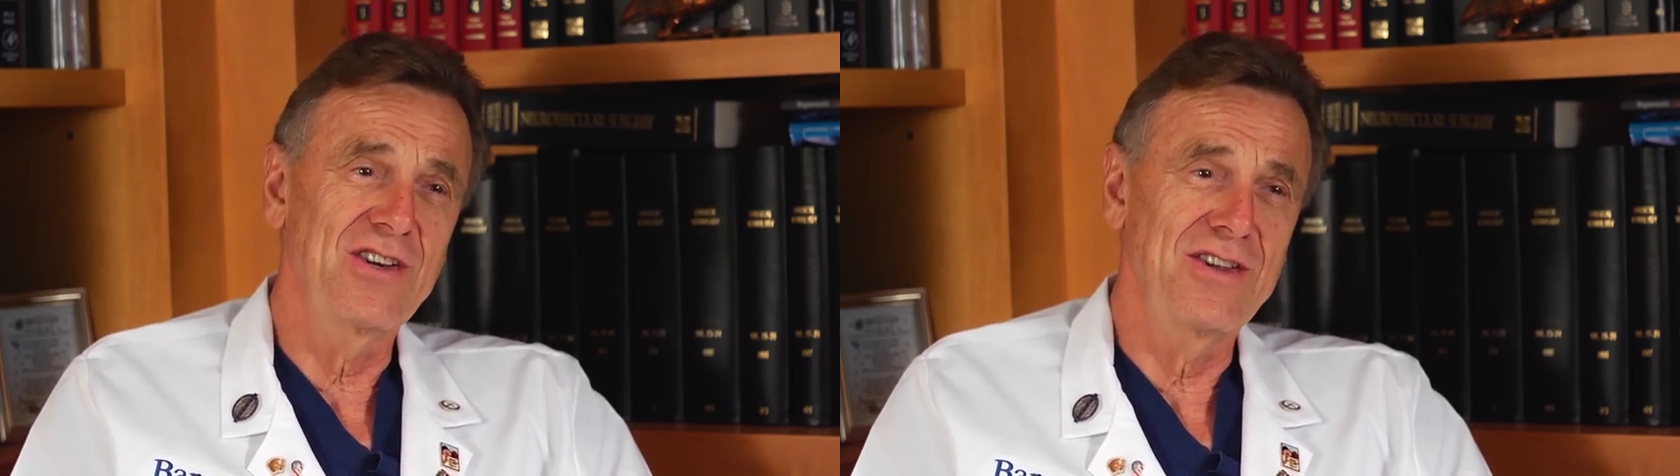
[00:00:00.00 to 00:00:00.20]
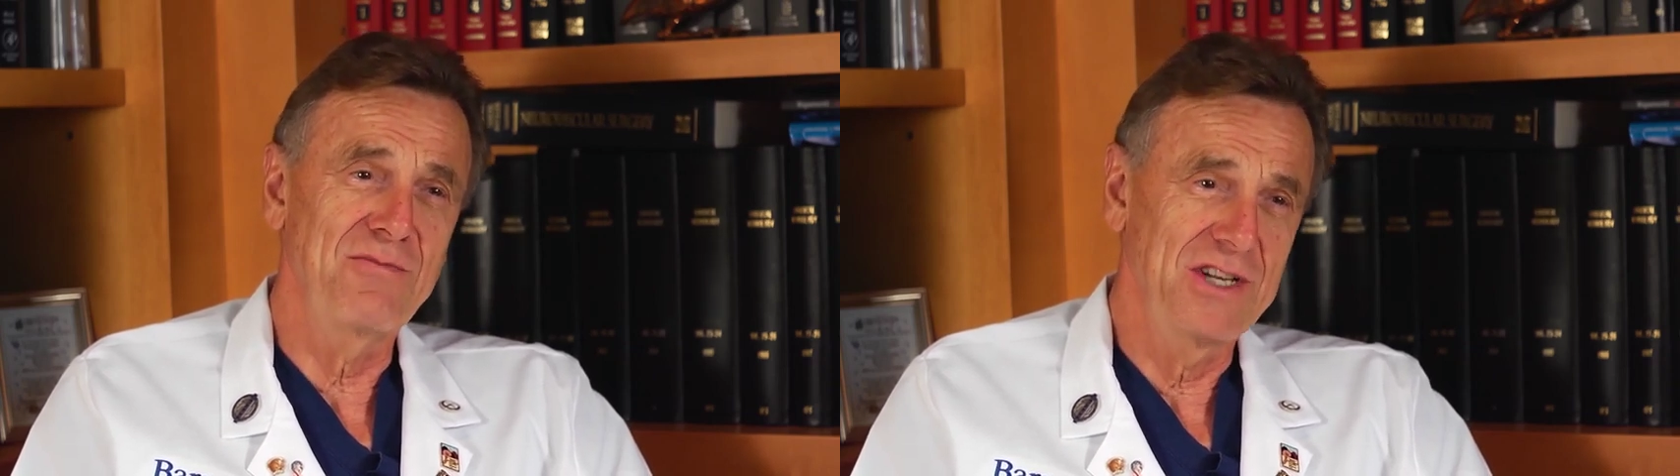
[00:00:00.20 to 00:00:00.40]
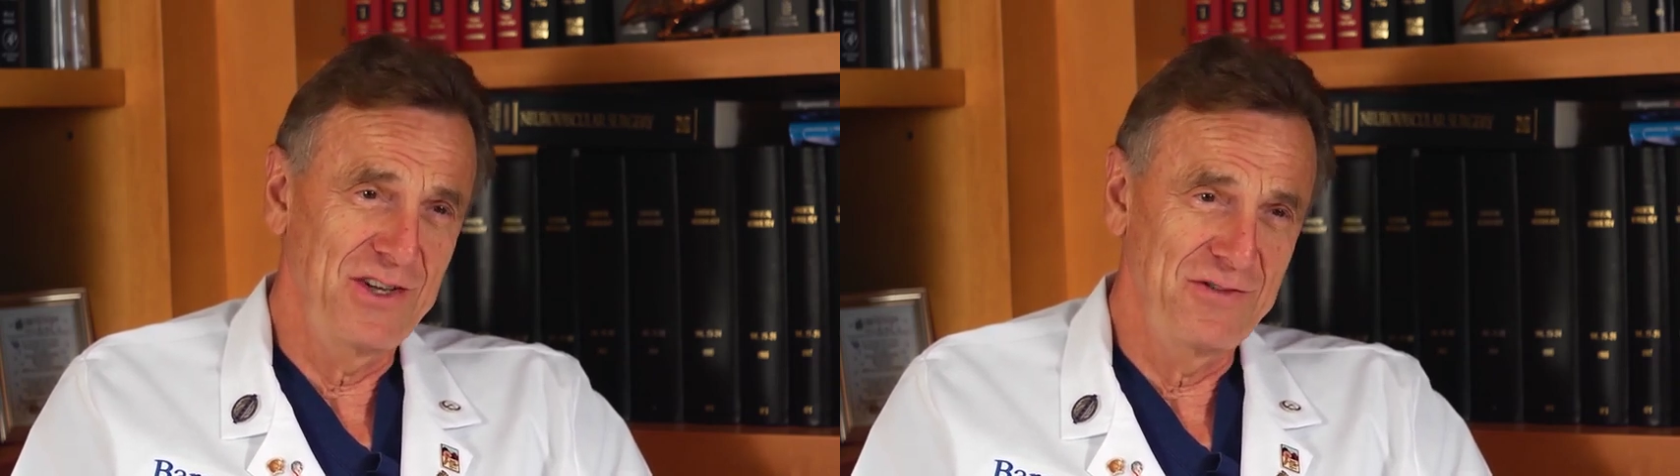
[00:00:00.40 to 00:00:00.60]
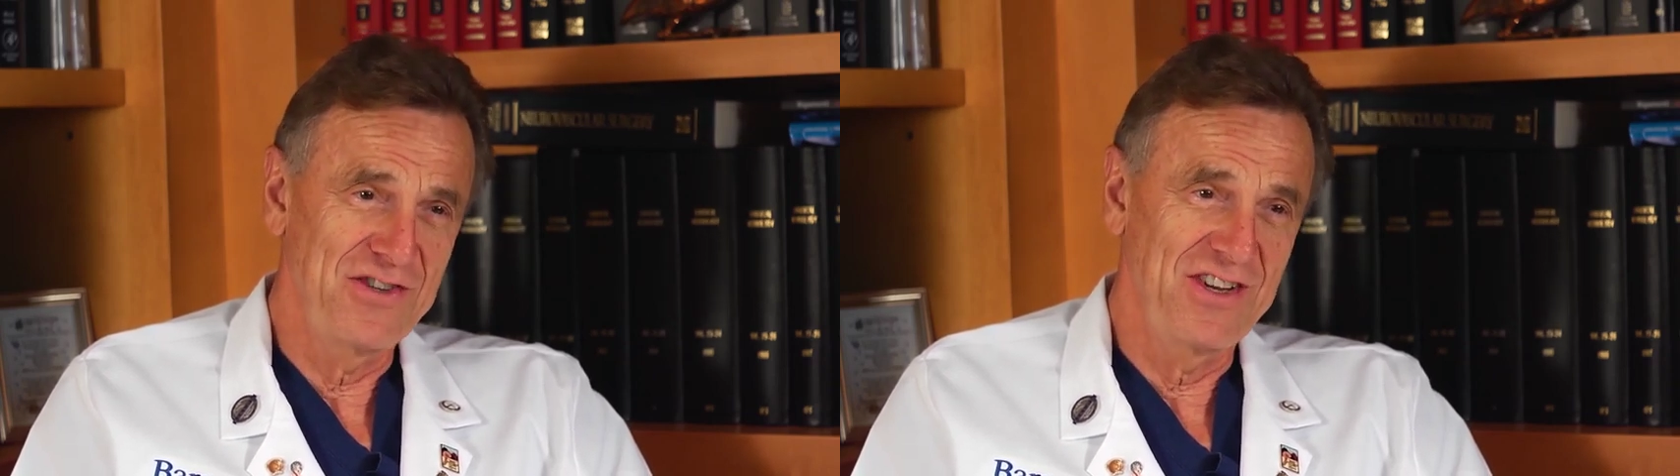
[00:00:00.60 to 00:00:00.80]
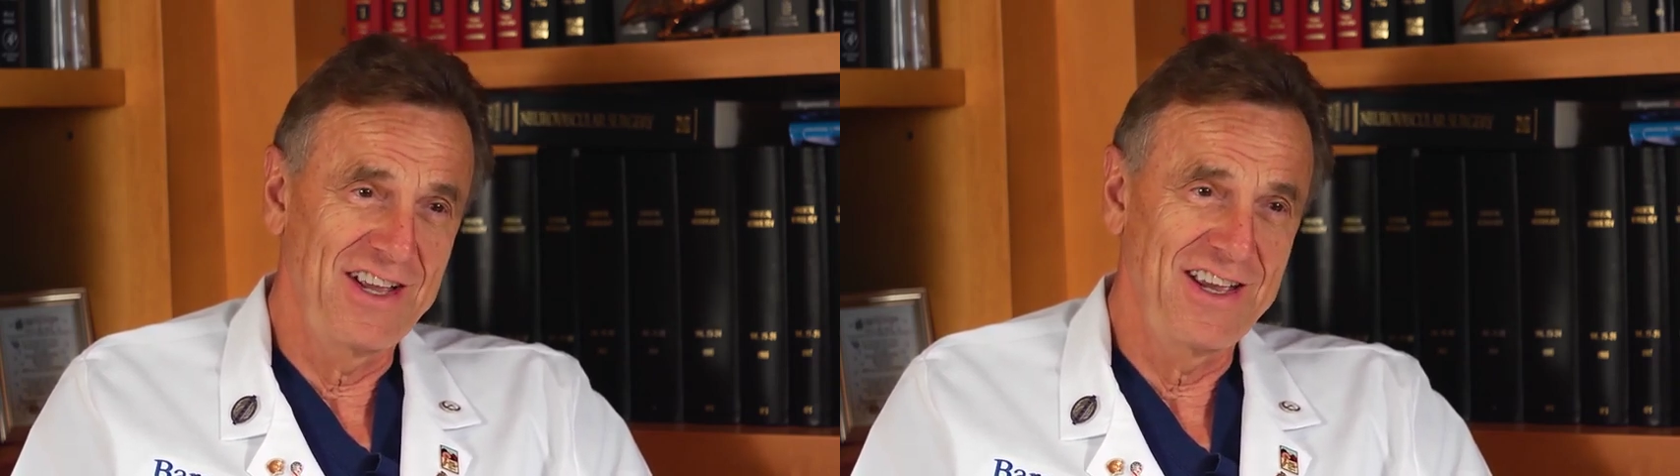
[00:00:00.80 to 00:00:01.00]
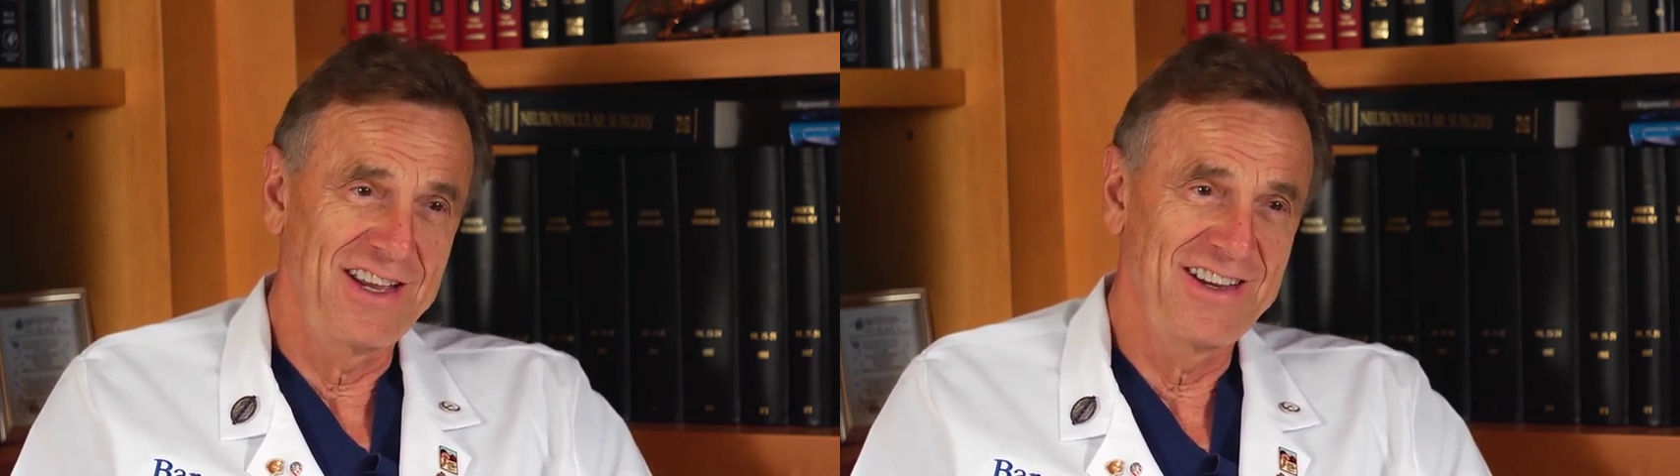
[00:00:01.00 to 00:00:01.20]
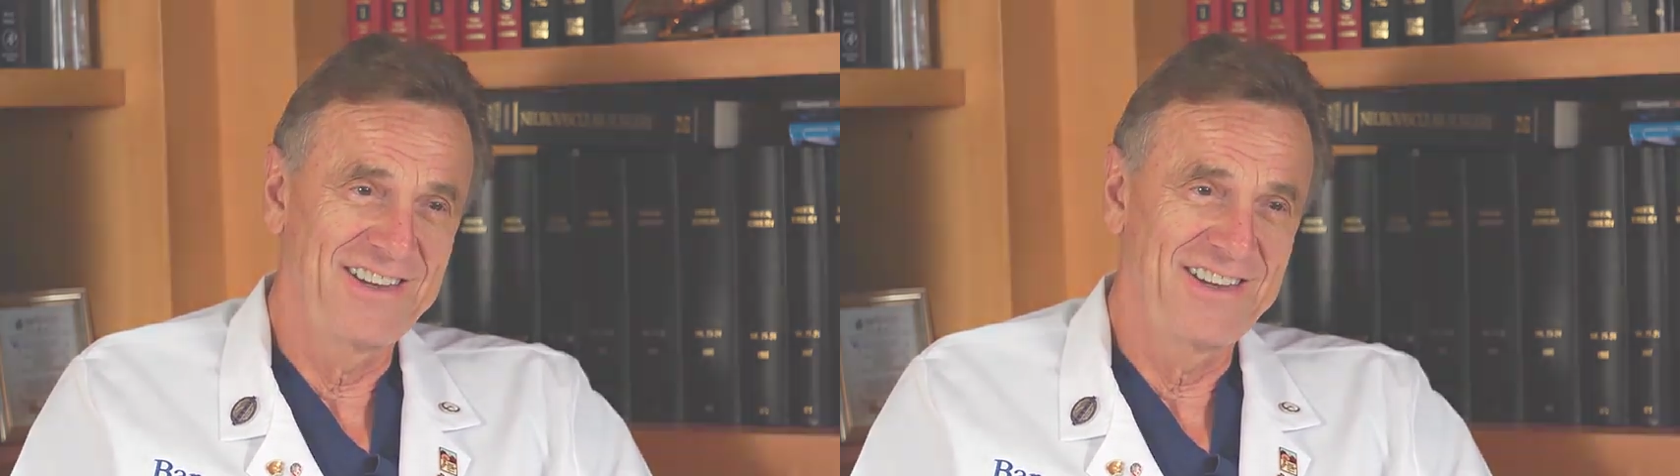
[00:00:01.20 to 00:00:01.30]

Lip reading: in the middle of July.